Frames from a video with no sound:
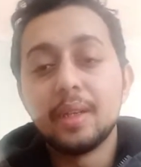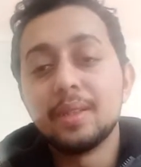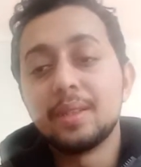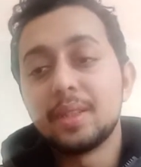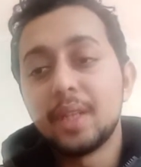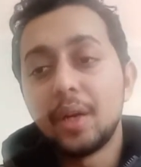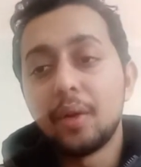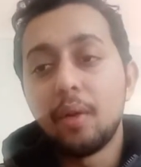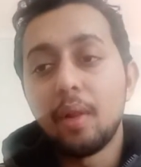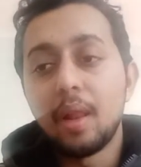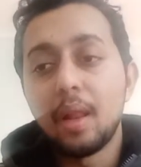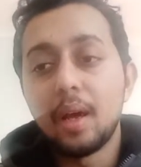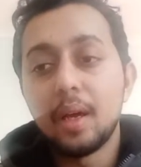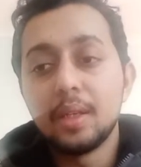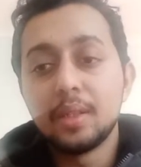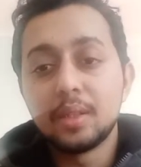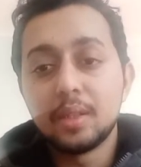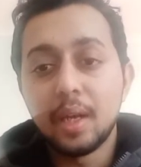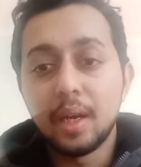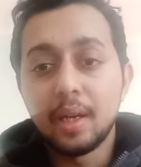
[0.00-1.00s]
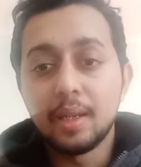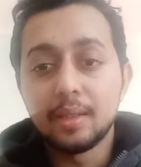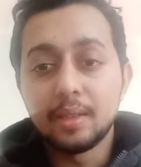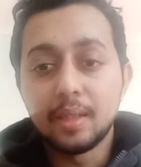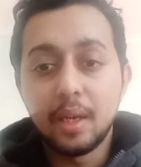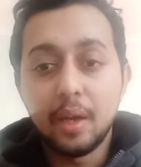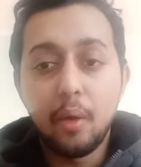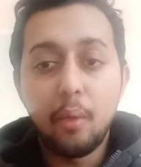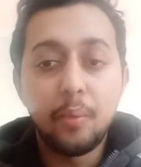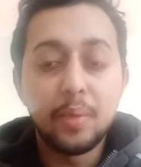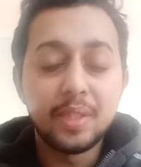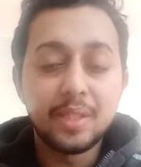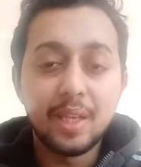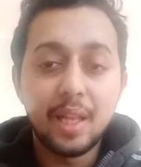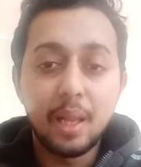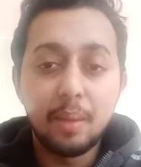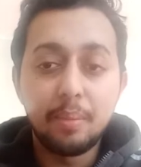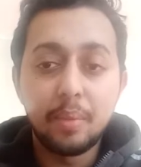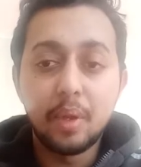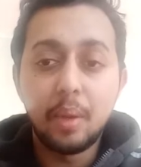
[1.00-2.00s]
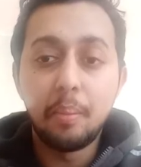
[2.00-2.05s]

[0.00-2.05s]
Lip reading: centralized data center which help